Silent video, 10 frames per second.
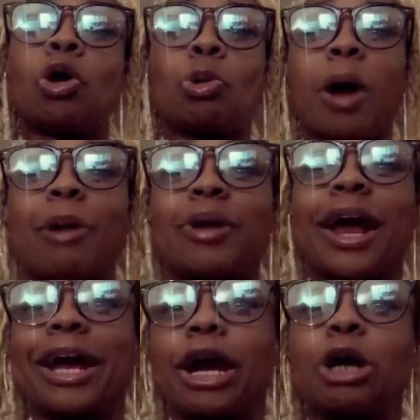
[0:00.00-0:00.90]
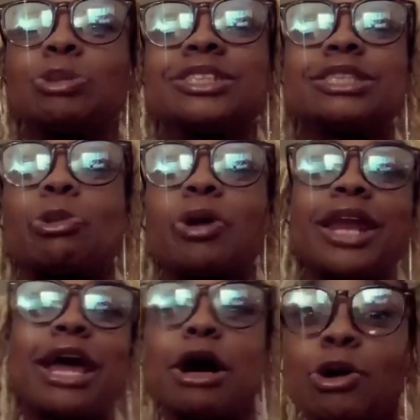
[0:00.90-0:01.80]
why would I encourage someone
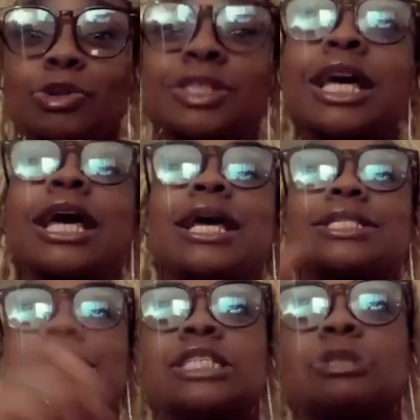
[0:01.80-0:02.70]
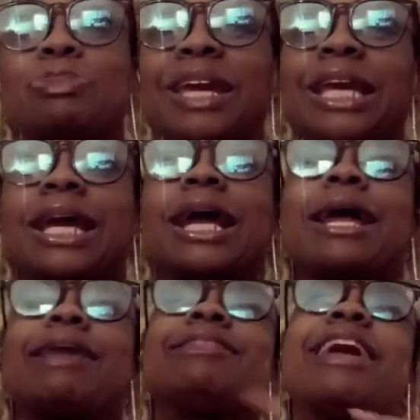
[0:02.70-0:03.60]
else to speak
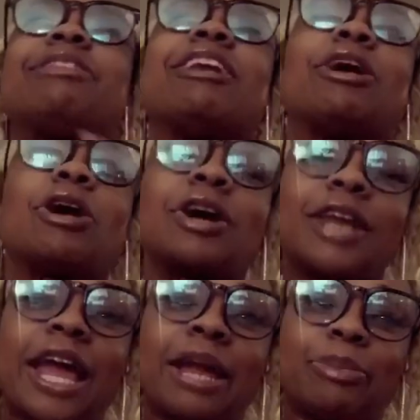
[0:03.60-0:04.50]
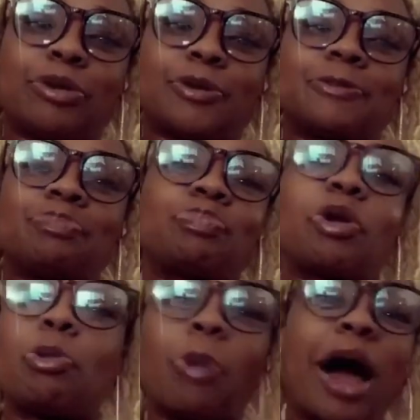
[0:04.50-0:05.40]
that they're unable?
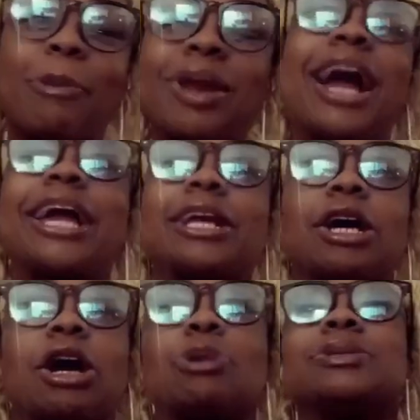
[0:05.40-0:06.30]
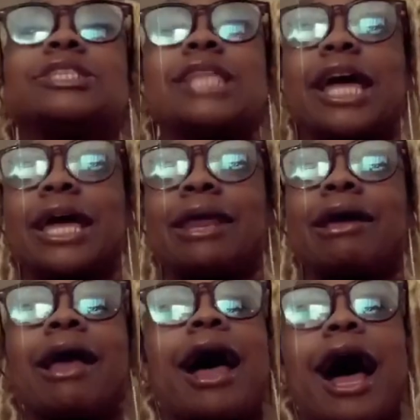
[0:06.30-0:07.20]
Why would I encourage that?
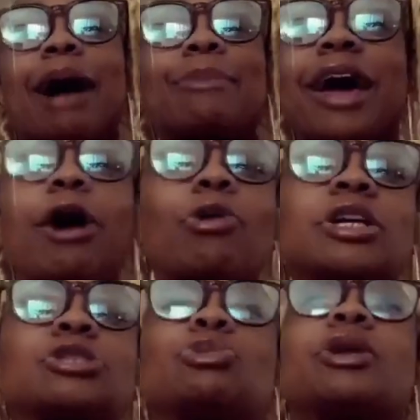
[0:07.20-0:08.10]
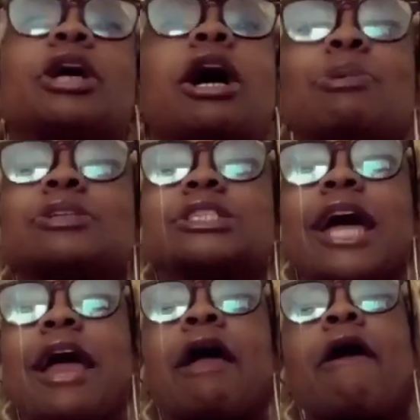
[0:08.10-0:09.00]
I'm not going to encourage
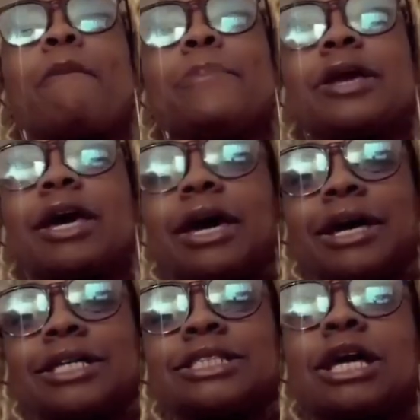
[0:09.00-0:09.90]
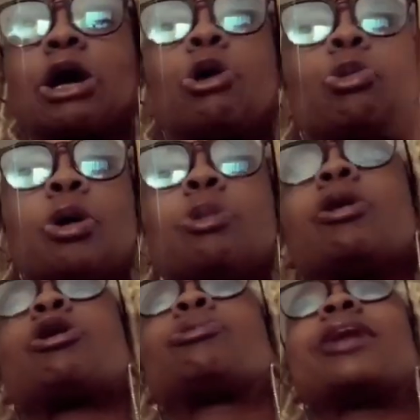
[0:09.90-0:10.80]
that because we
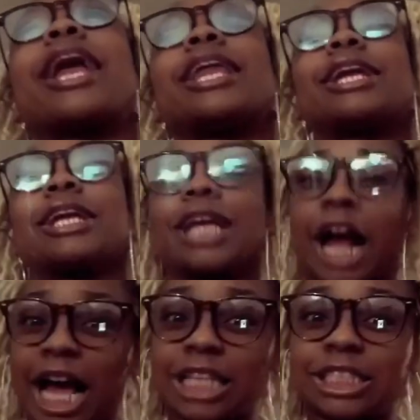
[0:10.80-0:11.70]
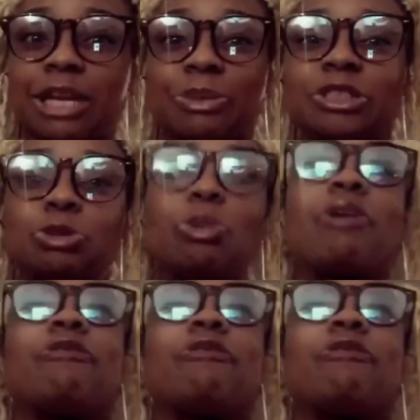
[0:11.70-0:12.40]
were created in God's image. We were